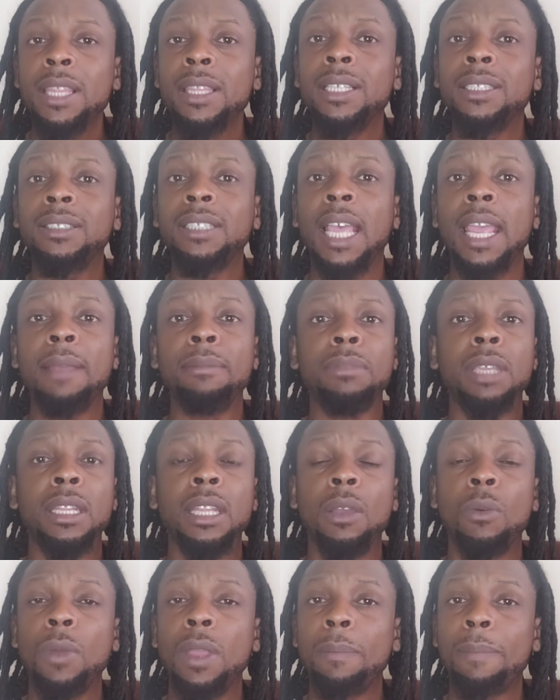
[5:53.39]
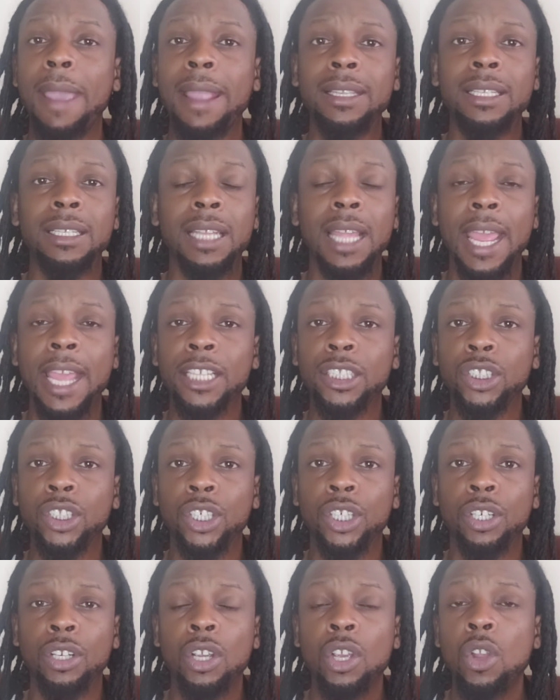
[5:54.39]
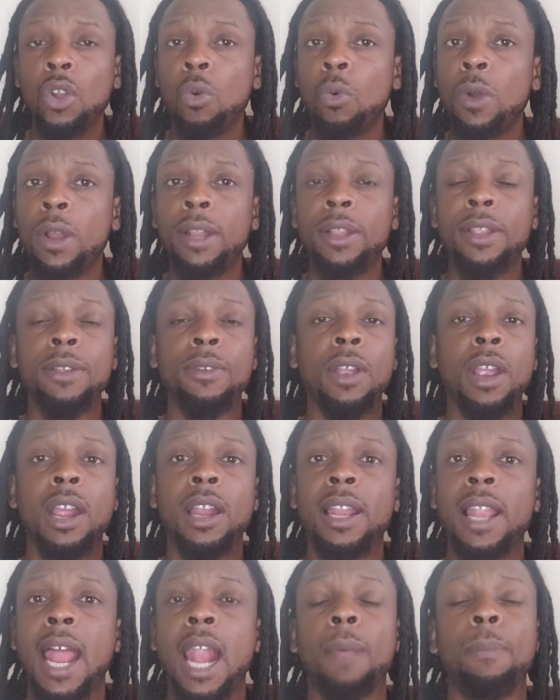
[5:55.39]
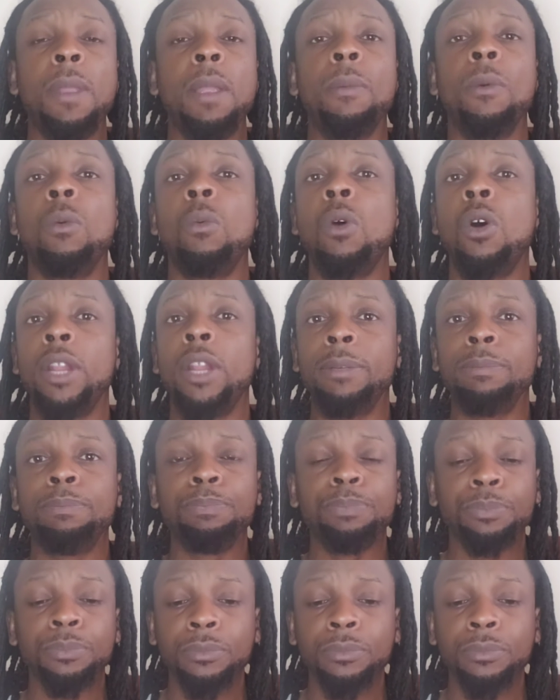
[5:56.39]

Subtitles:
The same thing that went back to last year when a lot of people wanted